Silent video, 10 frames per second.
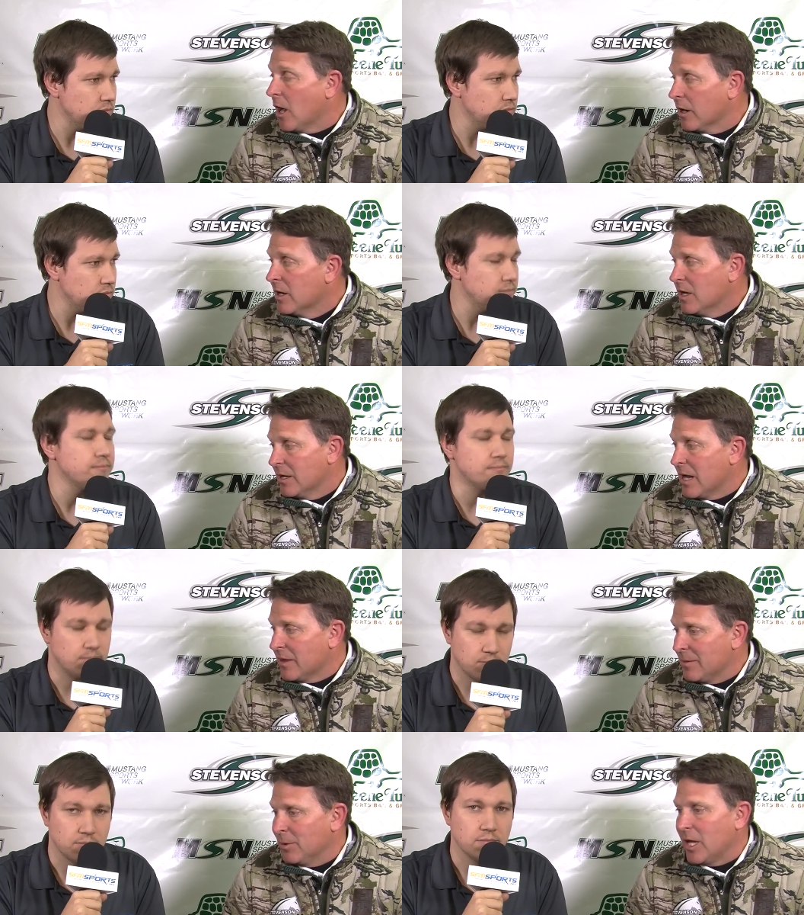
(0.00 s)
Speaker 1: are and
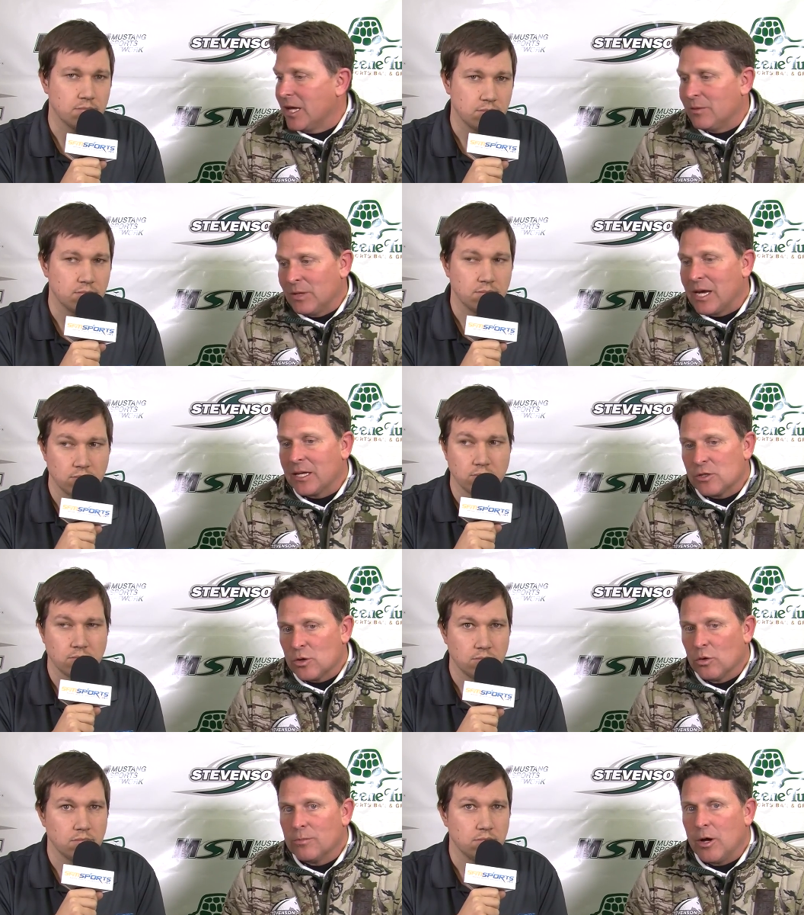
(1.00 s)
how they play, and we got to
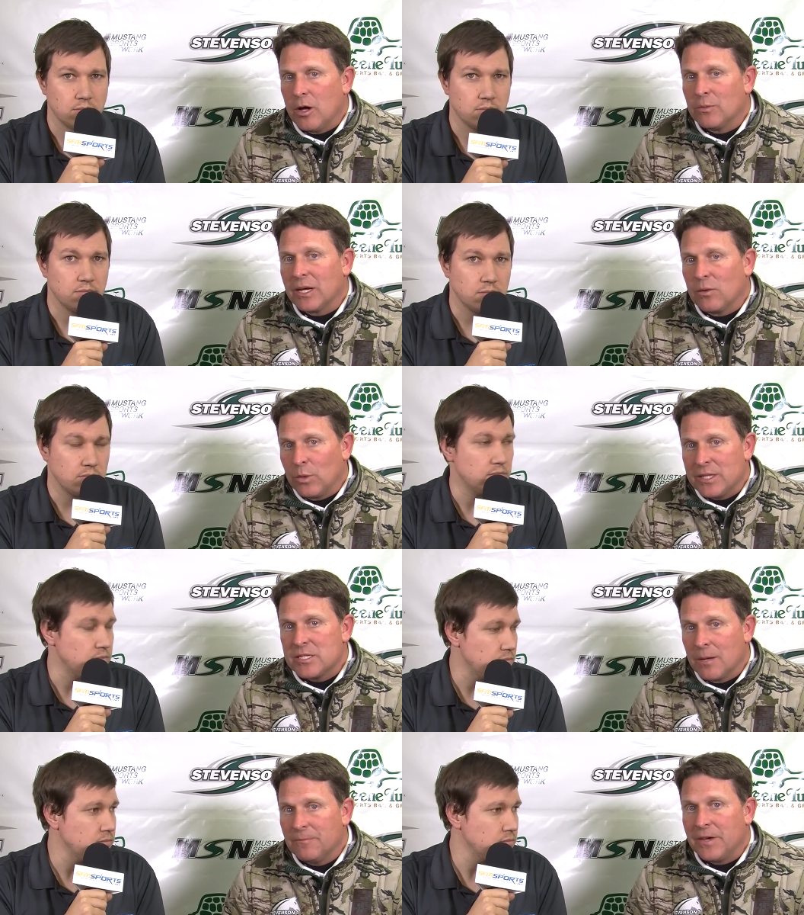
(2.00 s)
control the ball. and We got to win
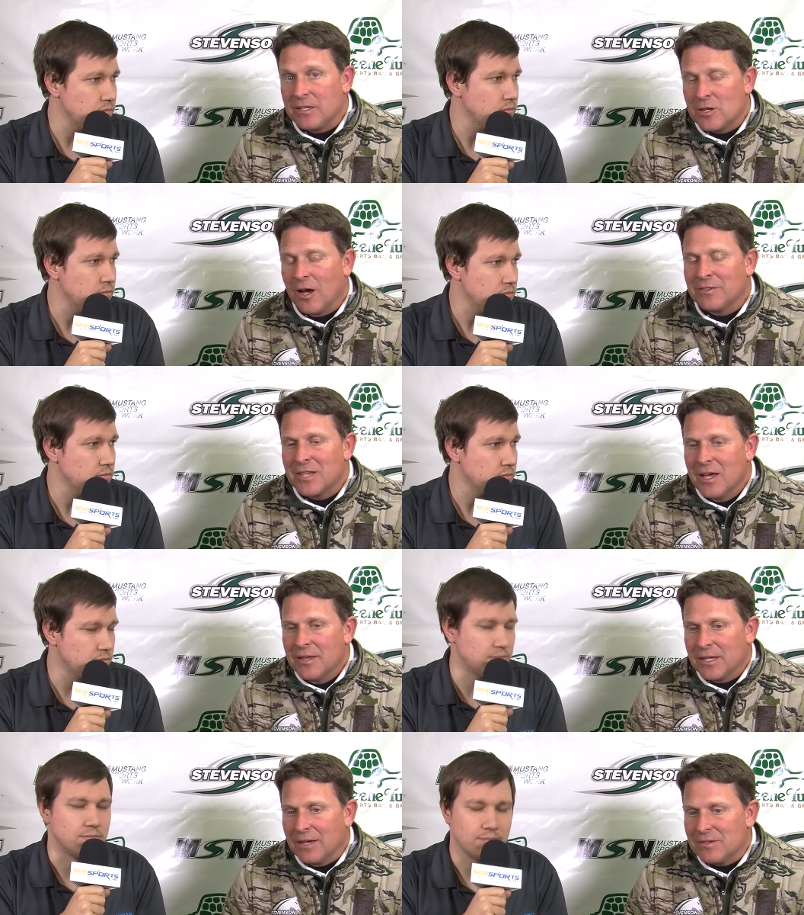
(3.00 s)
some face-offs.
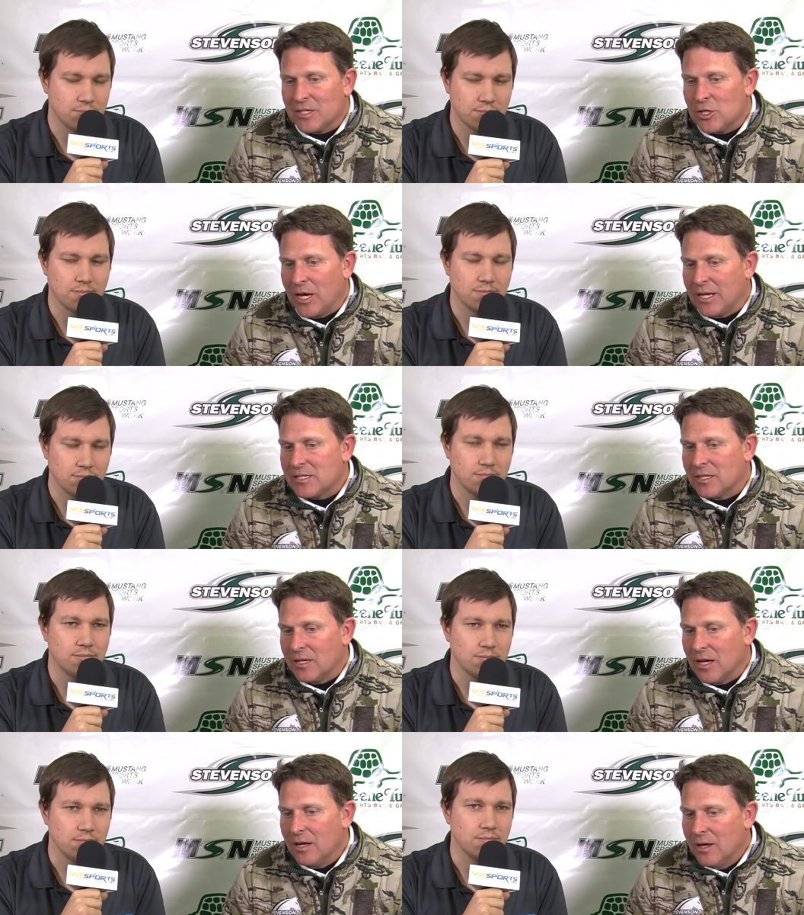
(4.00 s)
Hmm give us a chance.
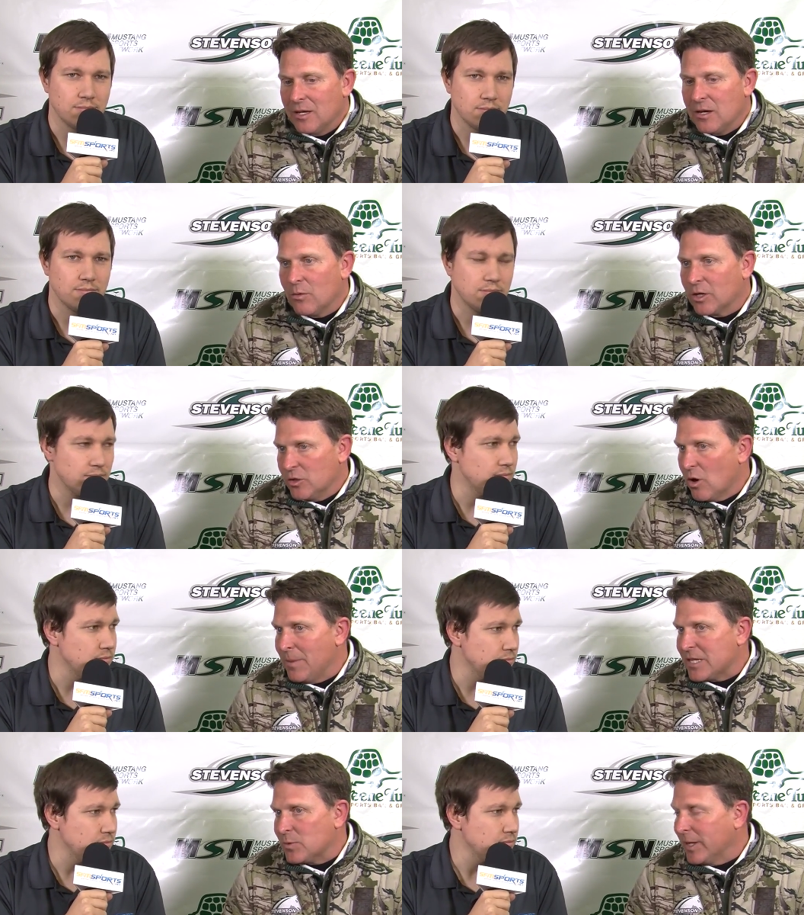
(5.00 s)
And uh, you know, we're gonna do our
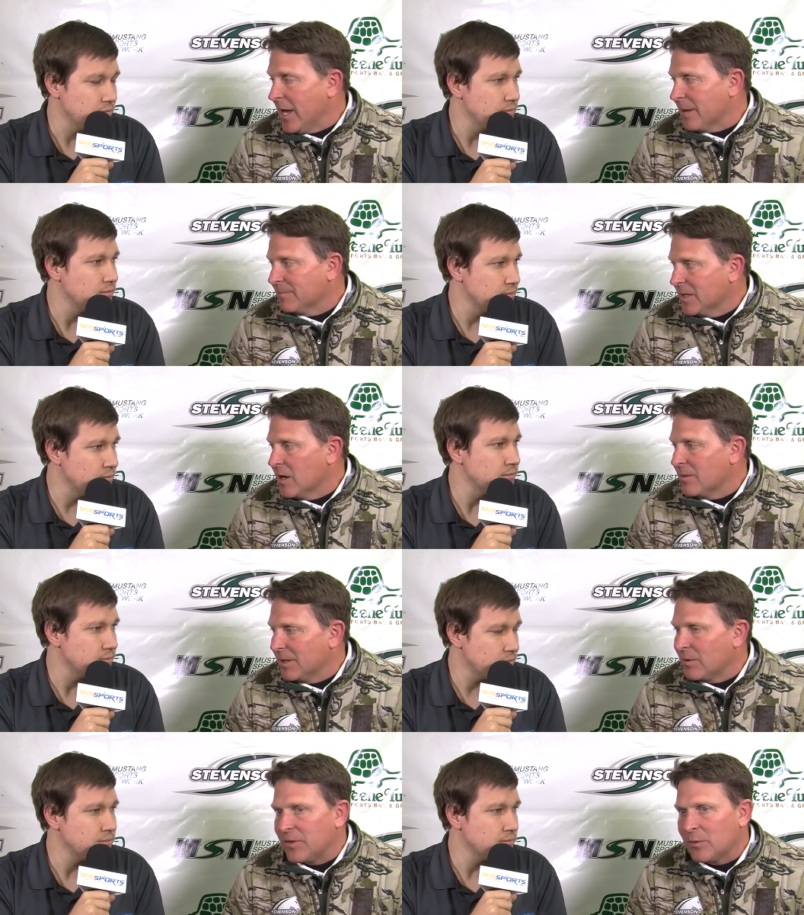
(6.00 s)
best we can. You know, I
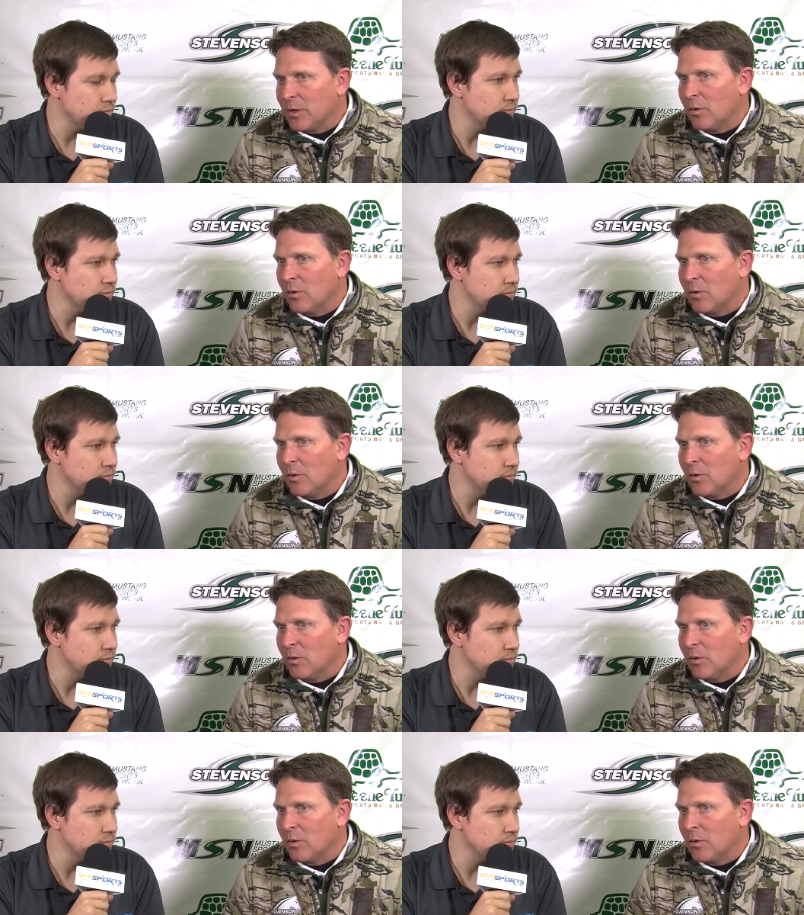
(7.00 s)
mean, I think we